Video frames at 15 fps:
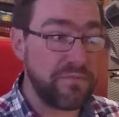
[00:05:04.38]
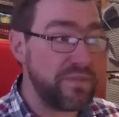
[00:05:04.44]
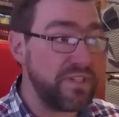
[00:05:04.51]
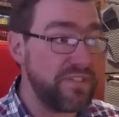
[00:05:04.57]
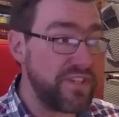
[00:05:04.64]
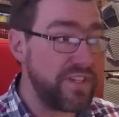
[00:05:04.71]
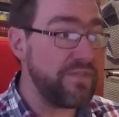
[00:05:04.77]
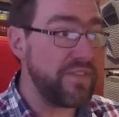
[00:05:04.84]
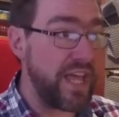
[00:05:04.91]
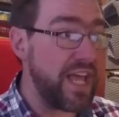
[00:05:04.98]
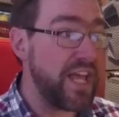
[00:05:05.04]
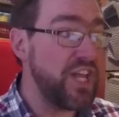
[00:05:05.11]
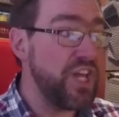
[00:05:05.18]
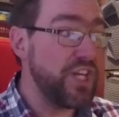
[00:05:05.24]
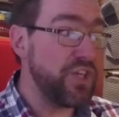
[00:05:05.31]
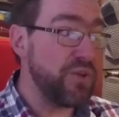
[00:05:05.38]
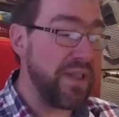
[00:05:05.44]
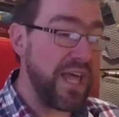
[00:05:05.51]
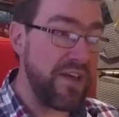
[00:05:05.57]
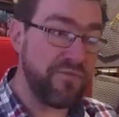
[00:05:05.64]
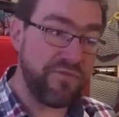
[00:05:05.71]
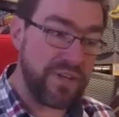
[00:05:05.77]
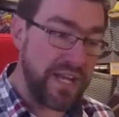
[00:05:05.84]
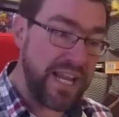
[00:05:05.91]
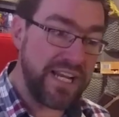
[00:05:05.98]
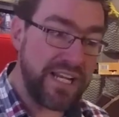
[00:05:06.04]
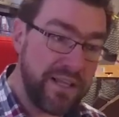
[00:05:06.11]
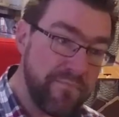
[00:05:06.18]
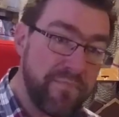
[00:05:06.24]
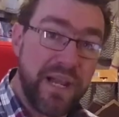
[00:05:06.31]
is in there. You'll have an
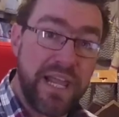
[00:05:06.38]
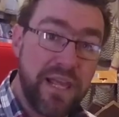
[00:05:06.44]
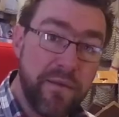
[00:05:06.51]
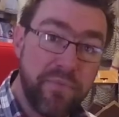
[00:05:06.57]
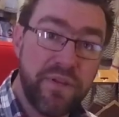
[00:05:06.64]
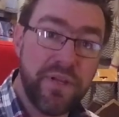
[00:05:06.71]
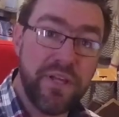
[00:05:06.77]
alien blip,